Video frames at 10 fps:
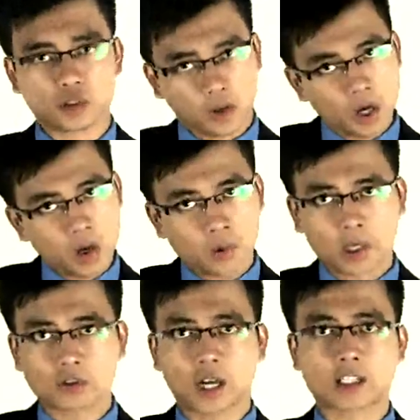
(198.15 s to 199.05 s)
So we're
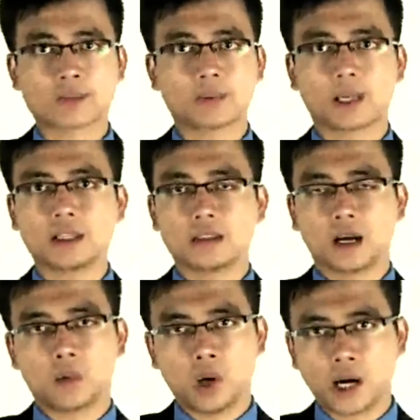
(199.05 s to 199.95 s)
going to explain
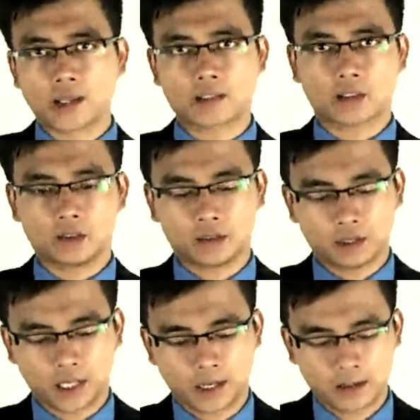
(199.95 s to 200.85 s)
that why it's good.
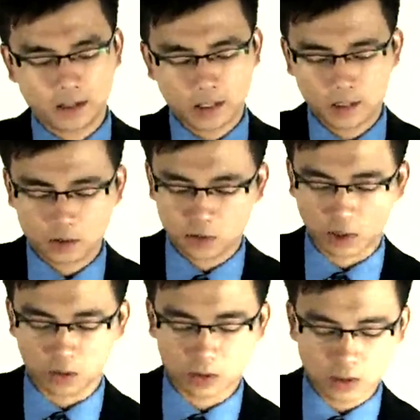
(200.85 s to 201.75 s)
Okay,
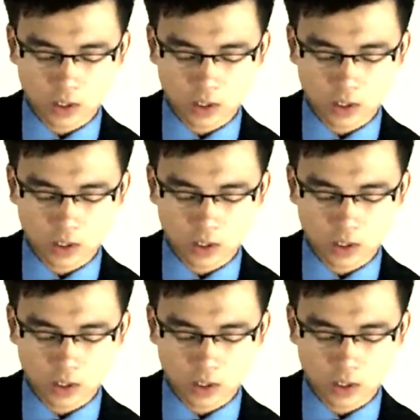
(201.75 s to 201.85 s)
so